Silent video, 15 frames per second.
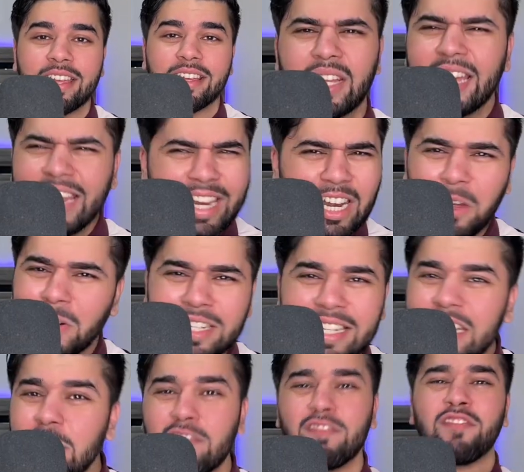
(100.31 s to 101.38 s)
Elon
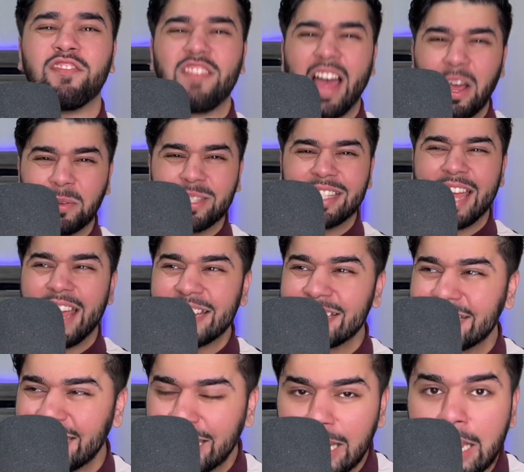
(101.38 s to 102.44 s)
didn't found
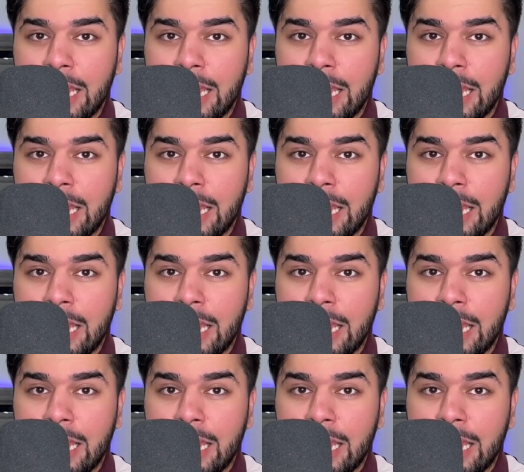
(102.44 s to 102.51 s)
Tesla.